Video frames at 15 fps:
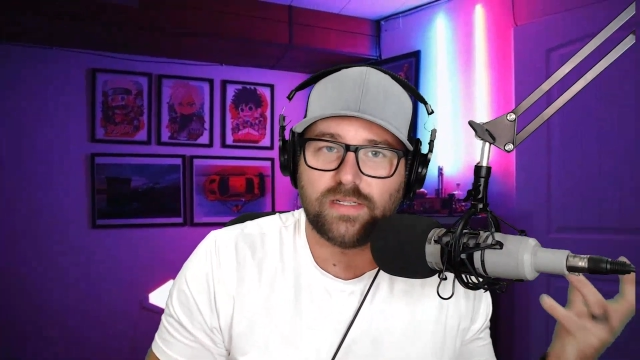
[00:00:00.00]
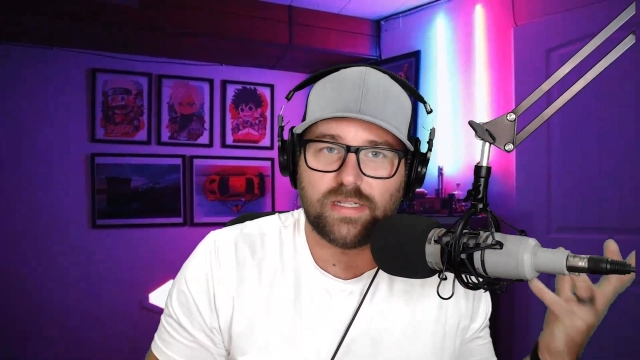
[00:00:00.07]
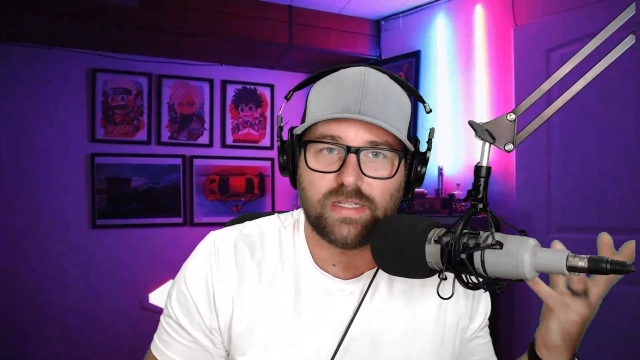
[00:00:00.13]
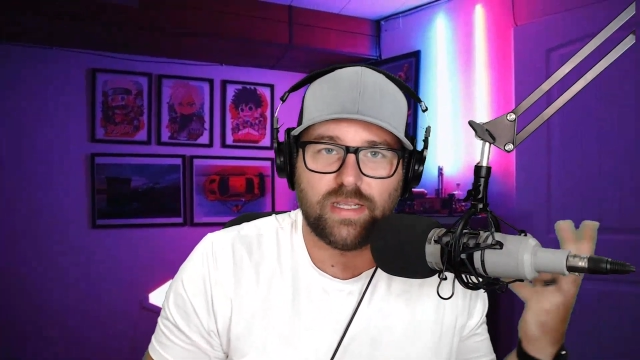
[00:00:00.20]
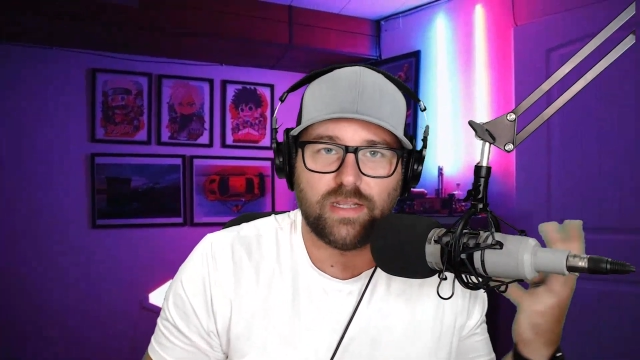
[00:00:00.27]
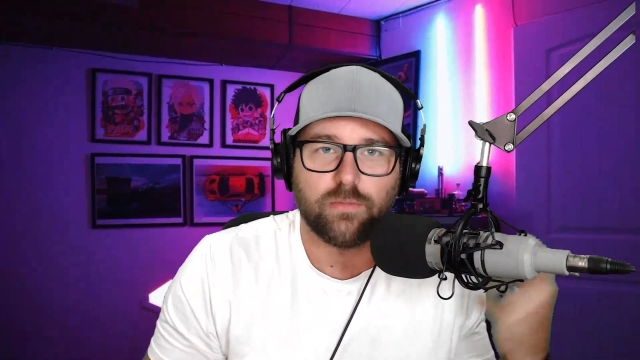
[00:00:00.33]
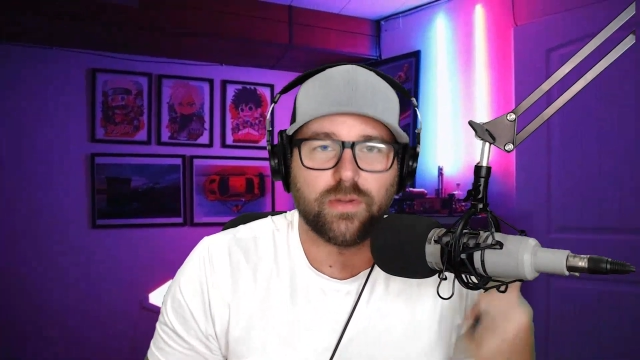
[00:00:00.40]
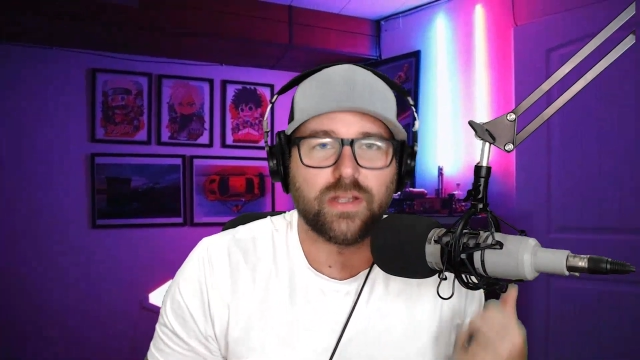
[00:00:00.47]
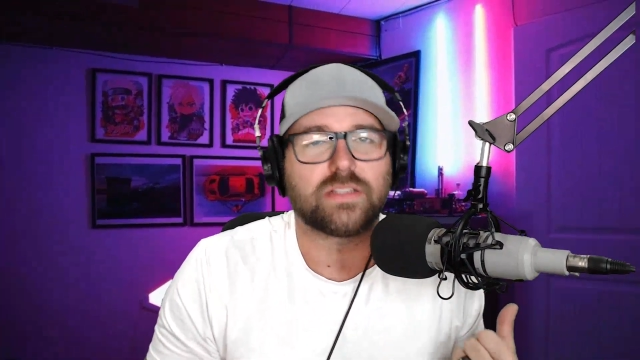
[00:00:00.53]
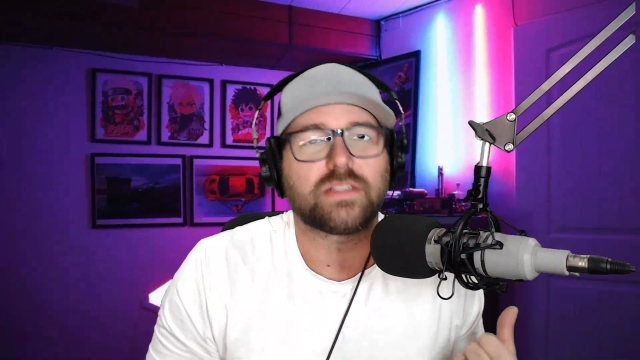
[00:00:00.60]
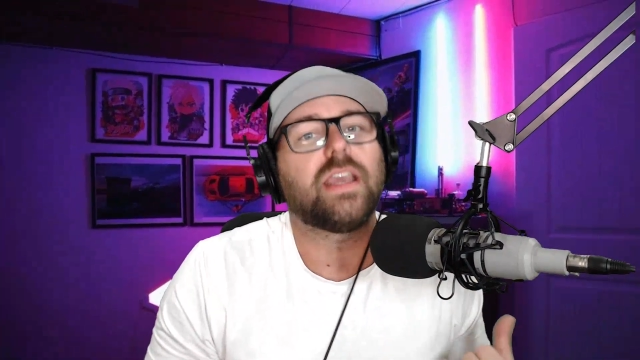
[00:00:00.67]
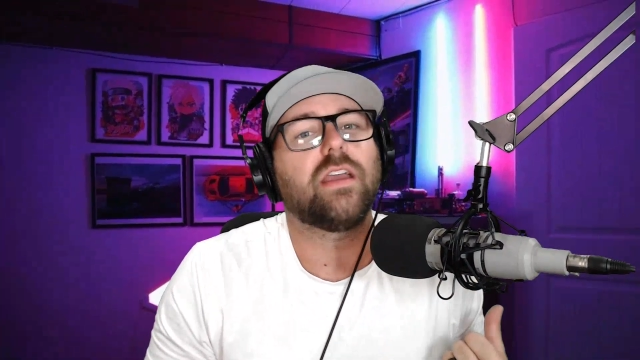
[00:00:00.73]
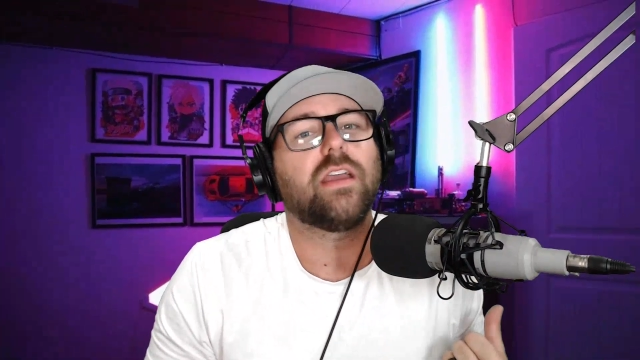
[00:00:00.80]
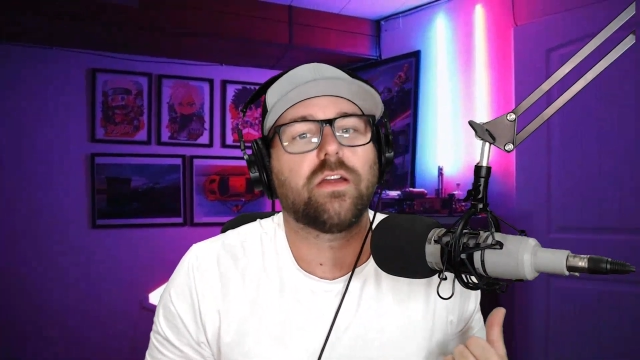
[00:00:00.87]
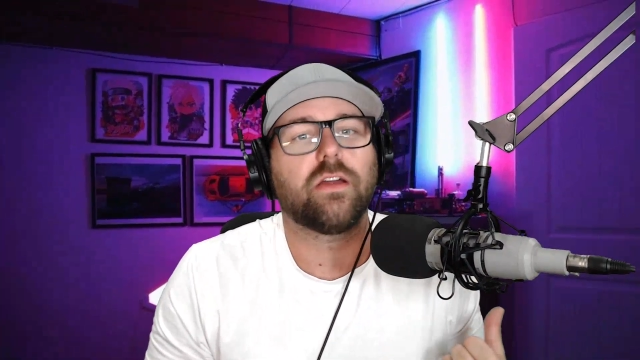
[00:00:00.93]
the risk
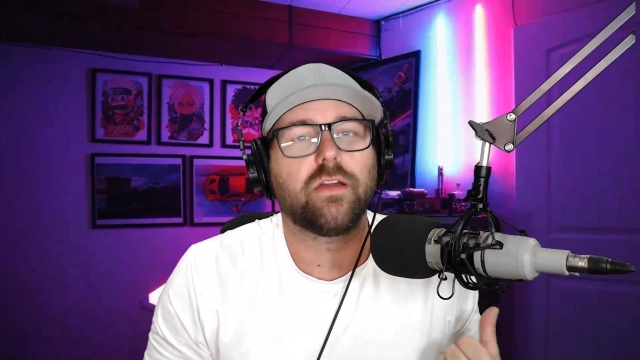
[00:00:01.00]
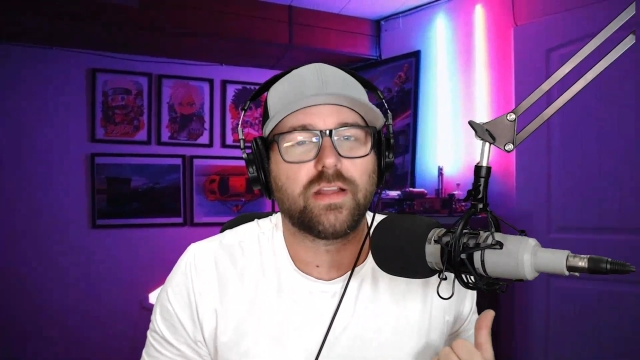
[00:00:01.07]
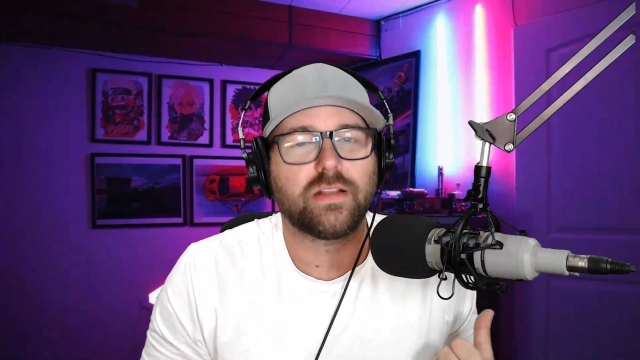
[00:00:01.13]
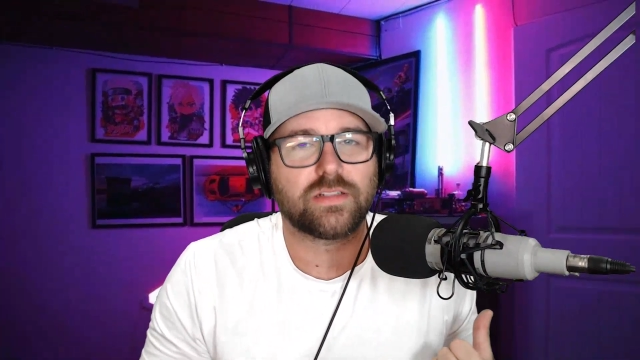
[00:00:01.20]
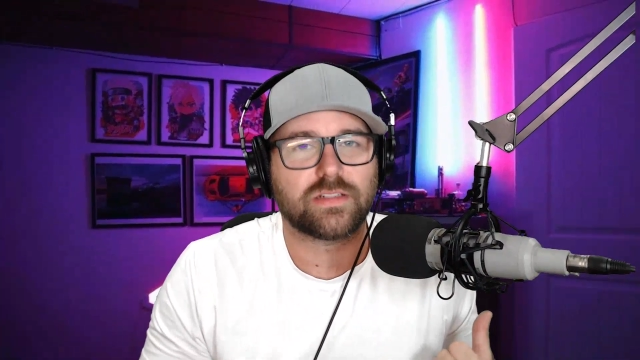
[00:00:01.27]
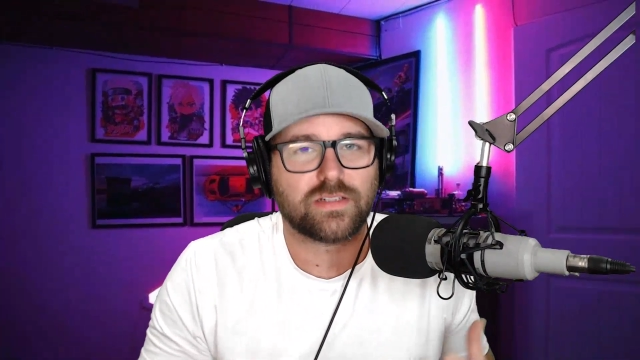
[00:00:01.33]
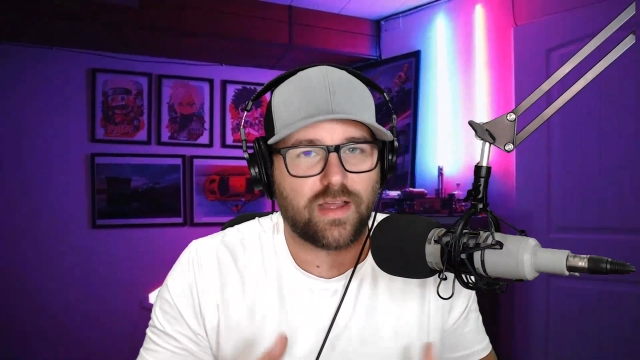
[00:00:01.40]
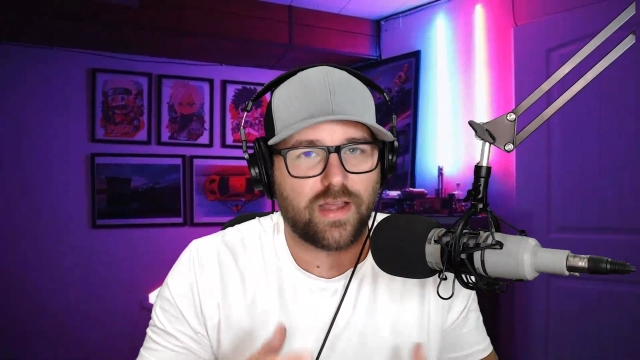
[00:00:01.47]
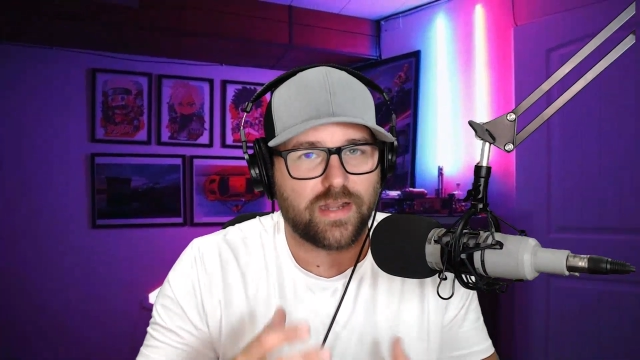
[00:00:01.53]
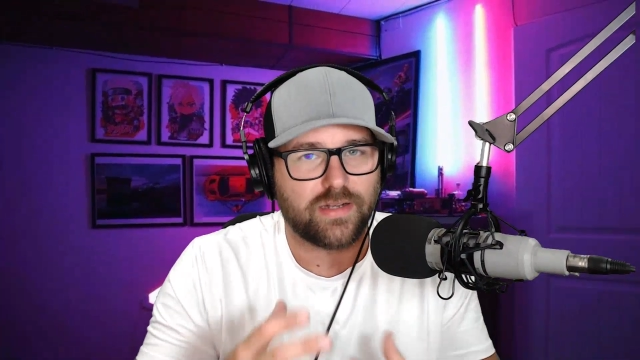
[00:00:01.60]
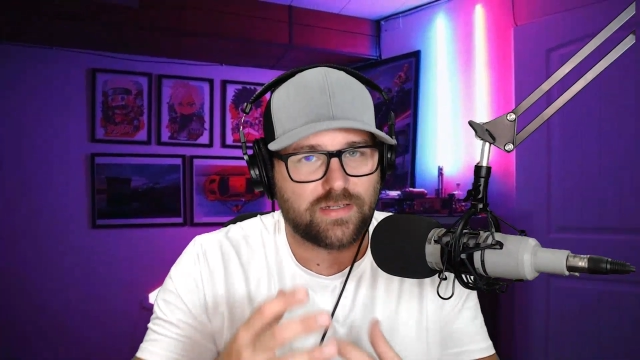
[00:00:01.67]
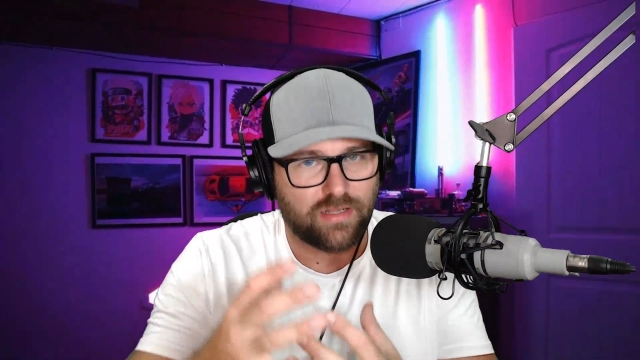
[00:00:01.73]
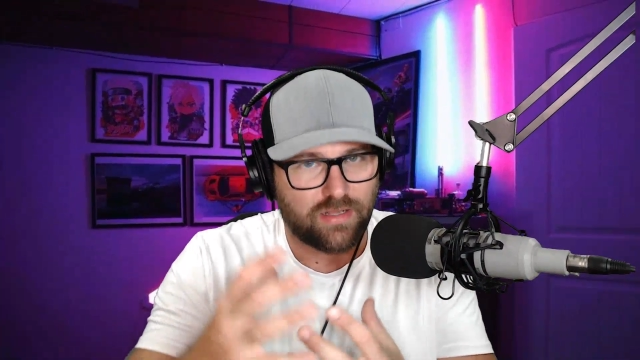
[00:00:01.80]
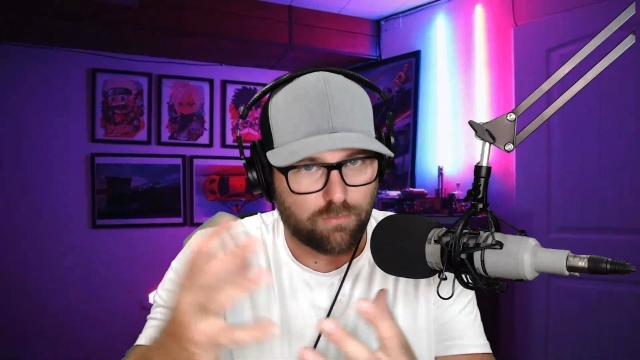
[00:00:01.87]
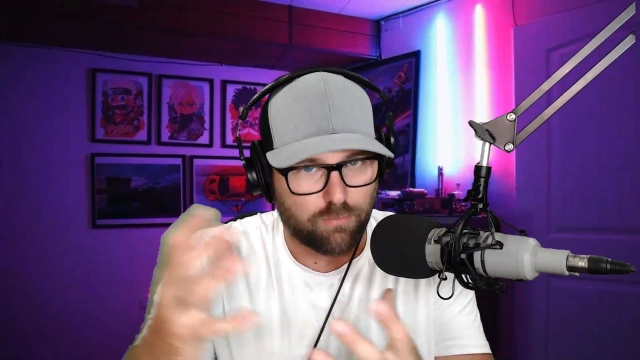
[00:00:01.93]
here is tied
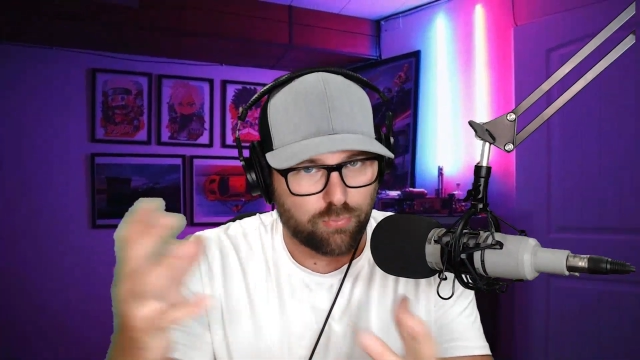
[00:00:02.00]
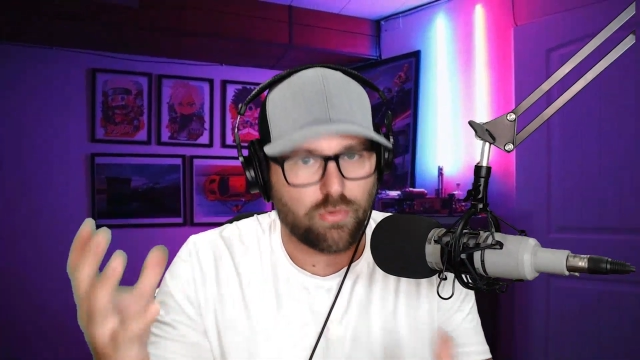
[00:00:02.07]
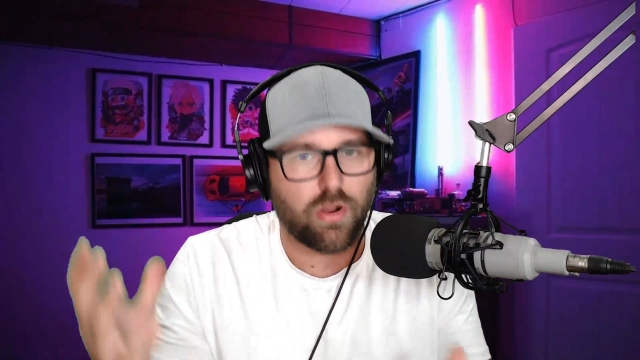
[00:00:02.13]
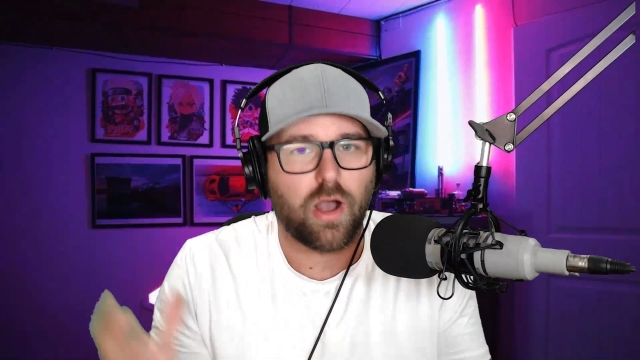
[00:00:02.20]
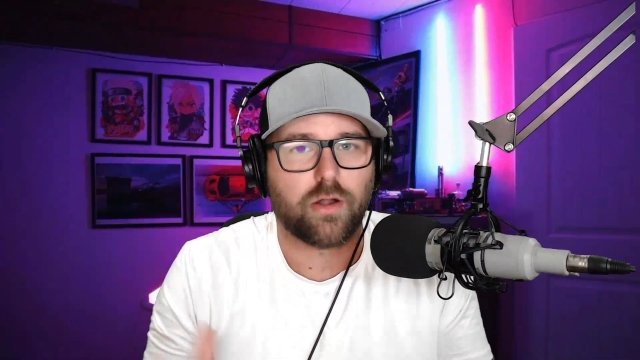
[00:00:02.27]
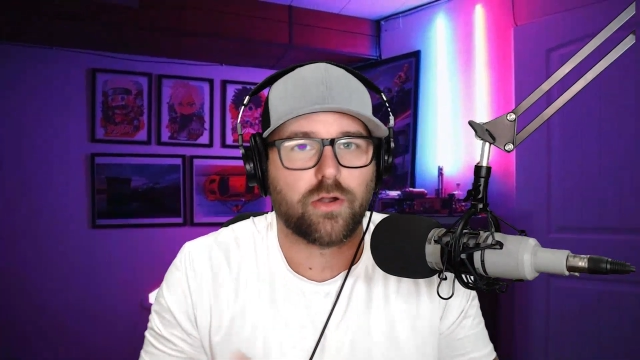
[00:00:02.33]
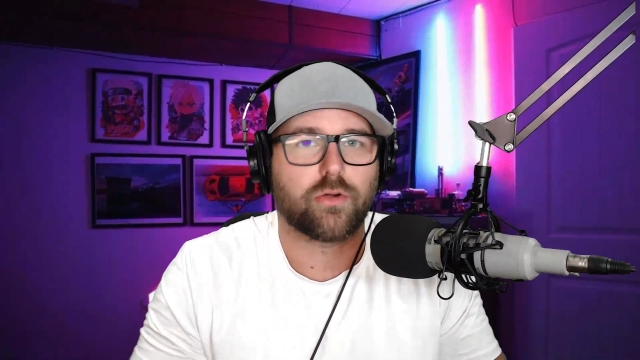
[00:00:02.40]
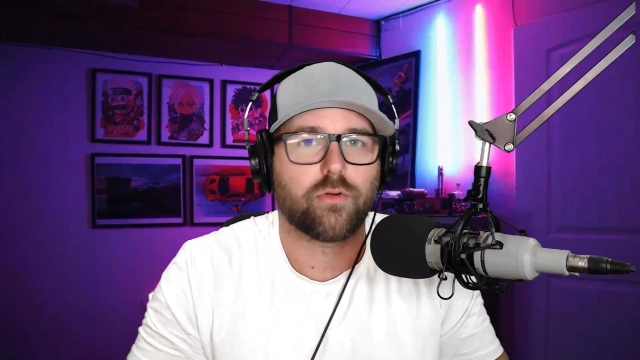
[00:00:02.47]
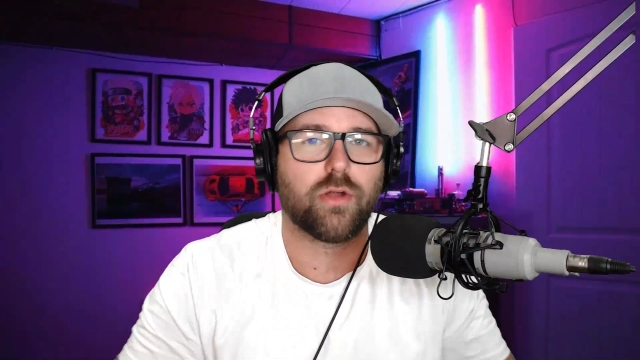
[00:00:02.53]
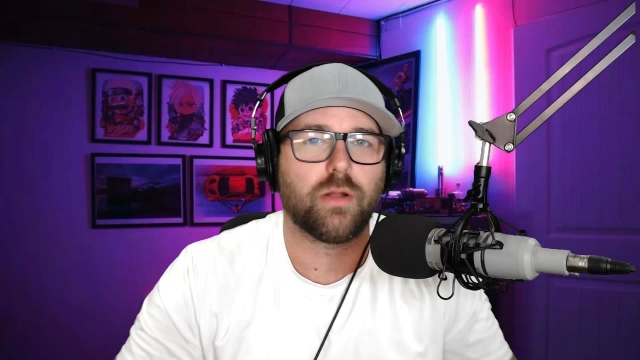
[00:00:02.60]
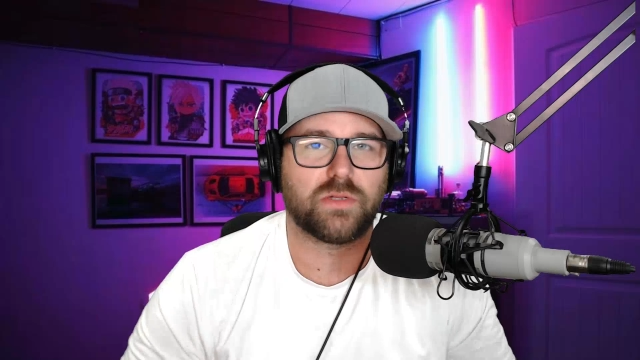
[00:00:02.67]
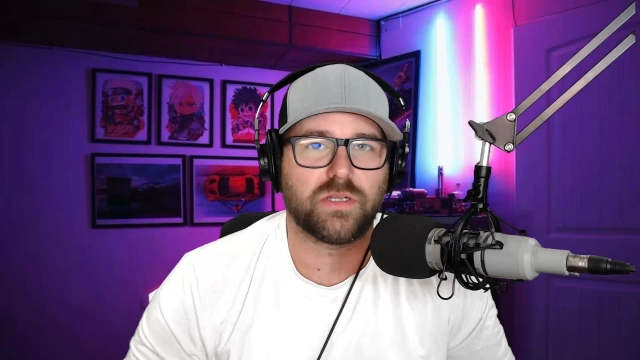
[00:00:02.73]
to the broader crypto